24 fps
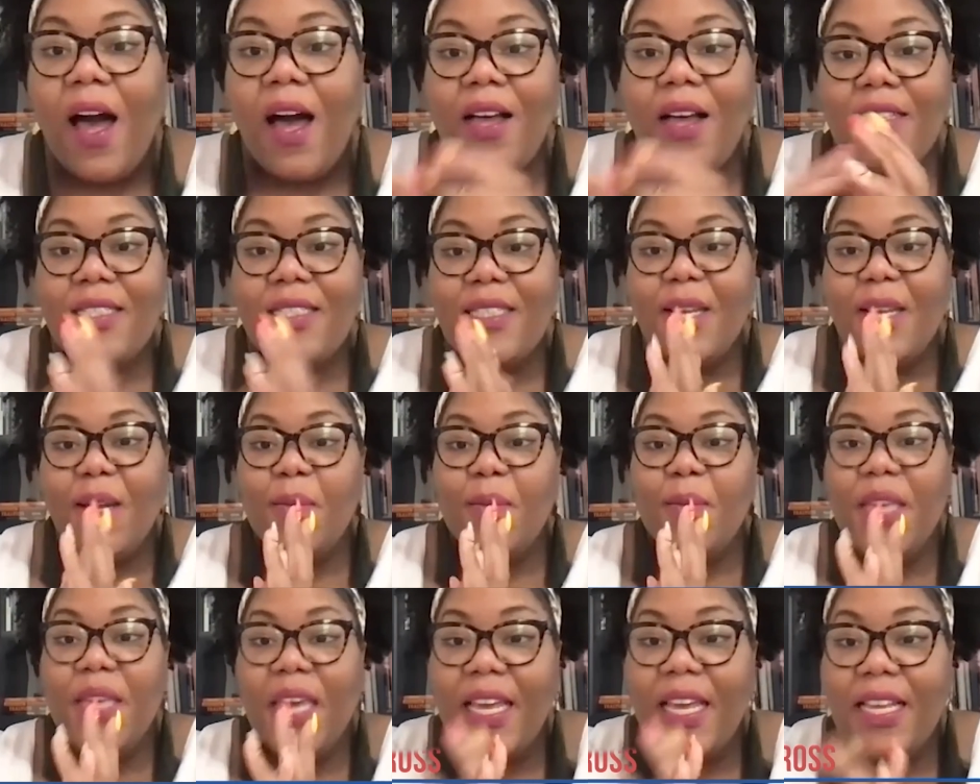
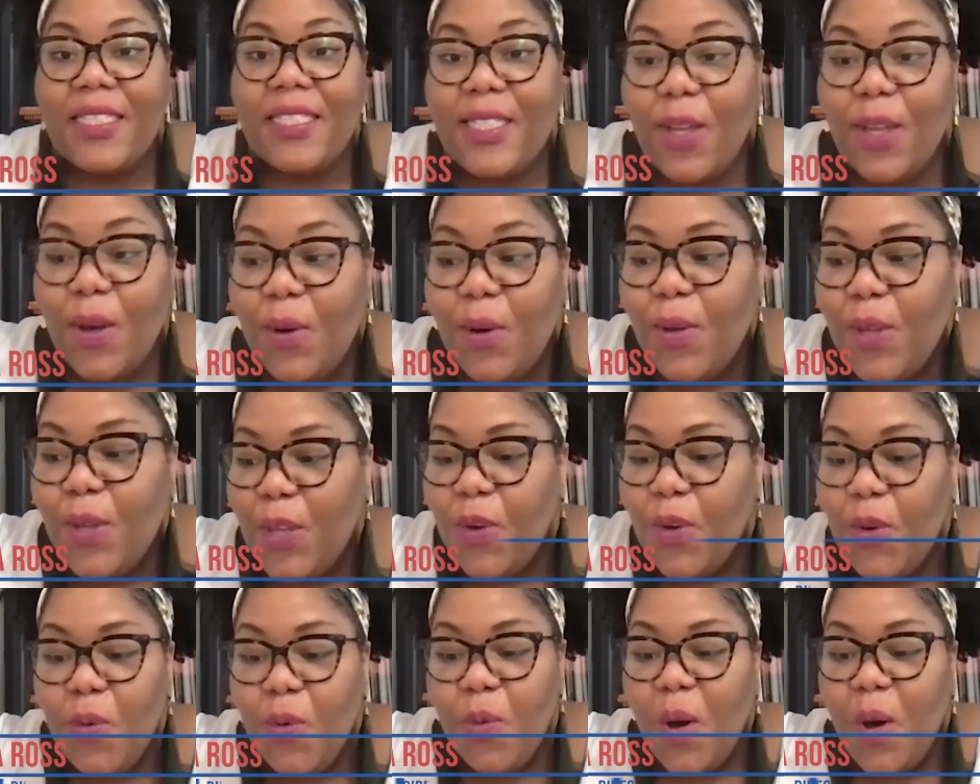Awesome. Yes. So
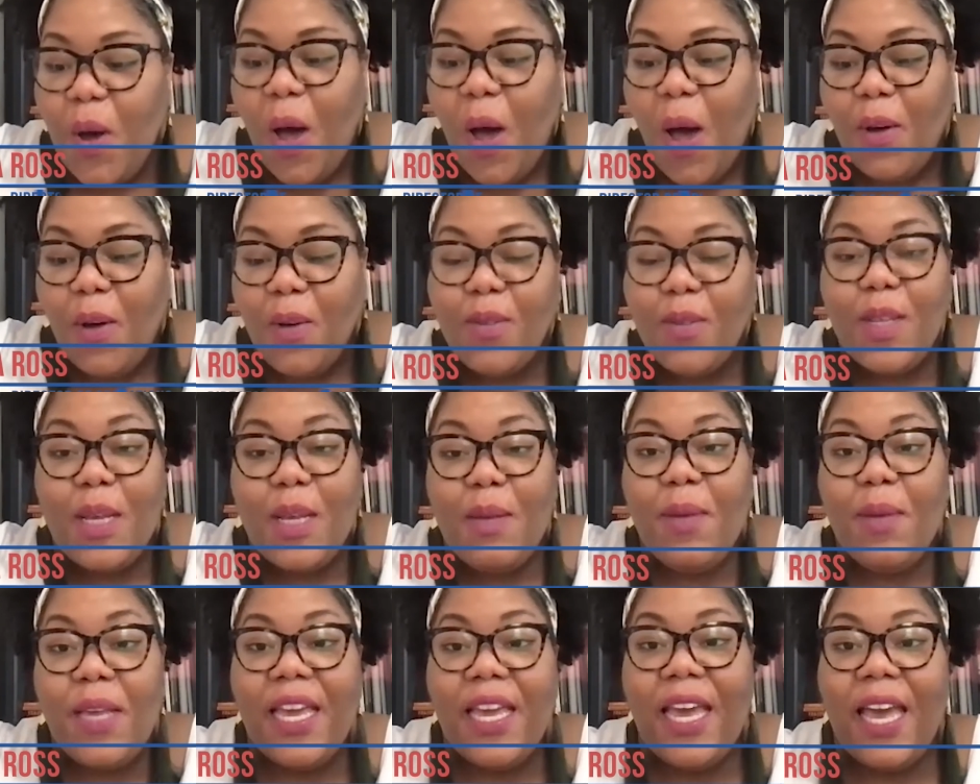you will
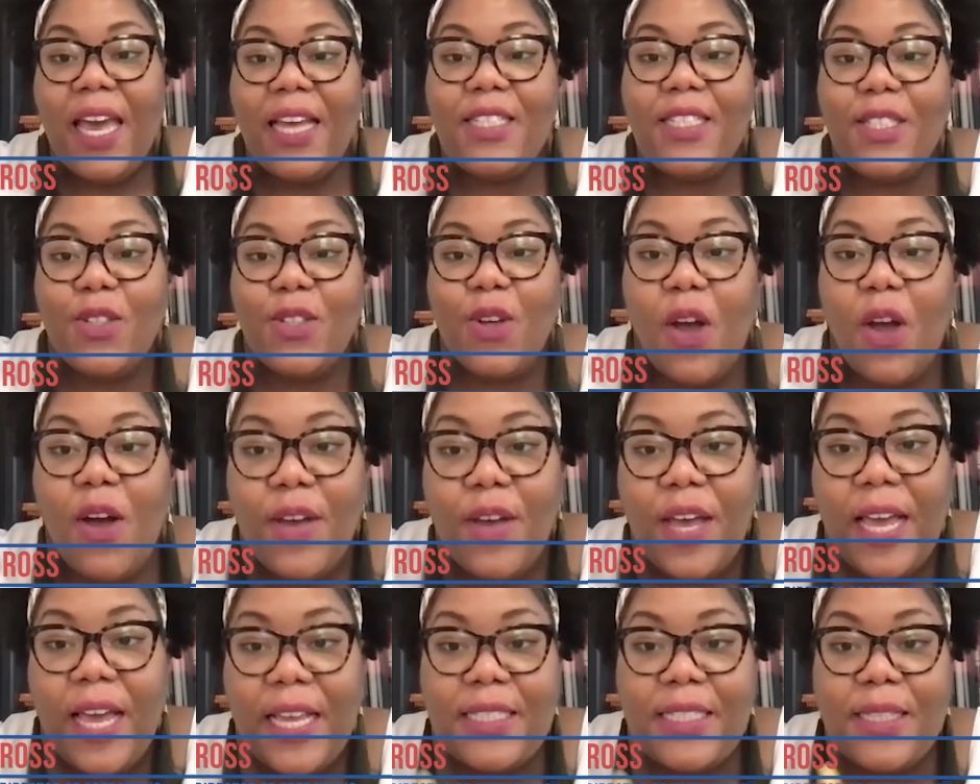only be as
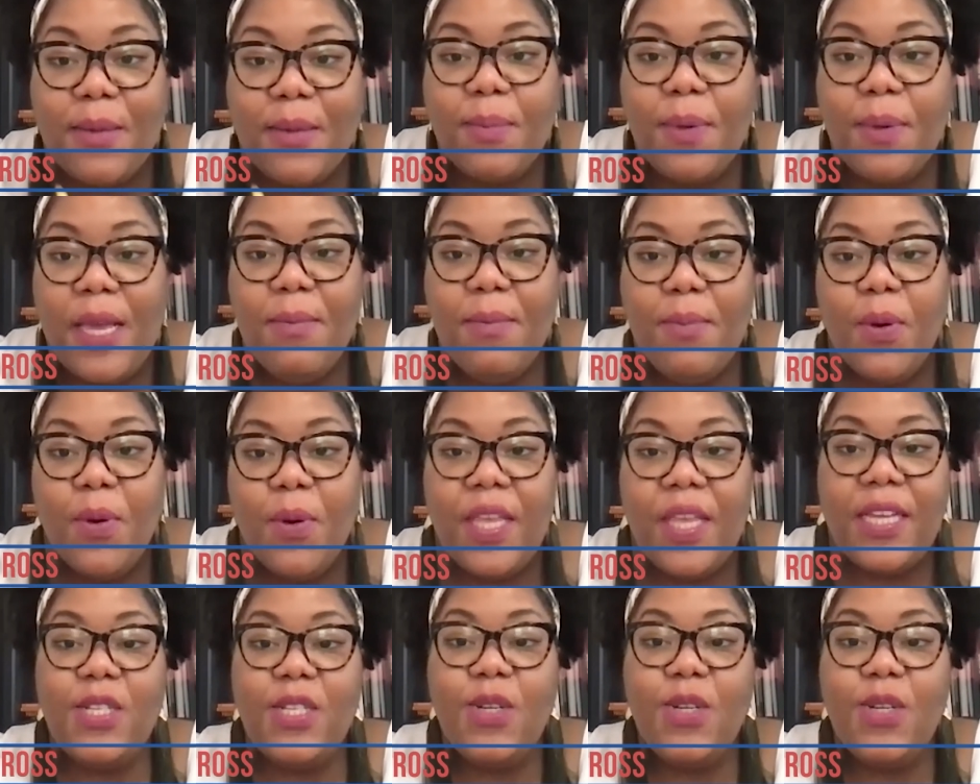strong as the people that